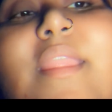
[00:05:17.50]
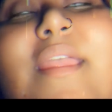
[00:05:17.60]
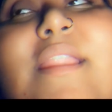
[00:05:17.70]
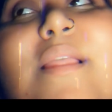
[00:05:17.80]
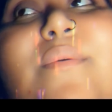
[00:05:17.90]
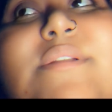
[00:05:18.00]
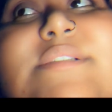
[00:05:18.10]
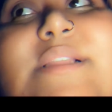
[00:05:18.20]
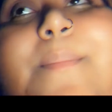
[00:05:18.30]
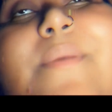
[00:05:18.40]
And I
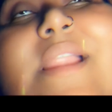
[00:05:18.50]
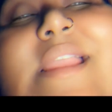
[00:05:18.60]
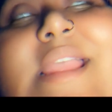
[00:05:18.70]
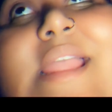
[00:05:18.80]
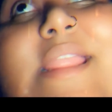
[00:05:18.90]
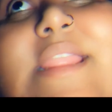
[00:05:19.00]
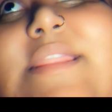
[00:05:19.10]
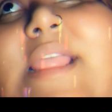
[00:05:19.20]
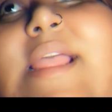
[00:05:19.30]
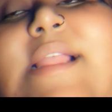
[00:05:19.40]
was like, "But I can't
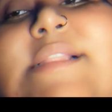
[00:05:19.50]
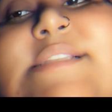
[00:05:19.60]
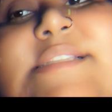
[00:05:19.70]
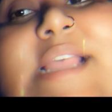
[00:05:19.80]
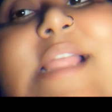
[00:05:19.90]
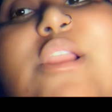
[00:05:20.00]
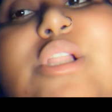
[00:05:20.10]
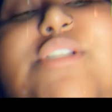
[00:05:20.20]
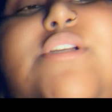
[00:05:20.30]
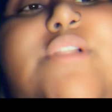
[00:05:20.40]
eat that." And since I had
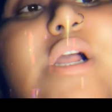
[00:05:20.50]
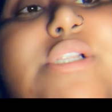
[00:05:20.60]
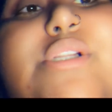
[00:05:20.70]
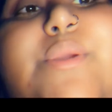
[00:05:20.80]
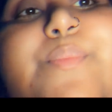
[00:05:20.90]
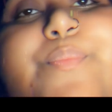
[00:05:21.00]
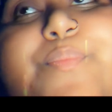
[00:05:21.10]
gone to a doctor,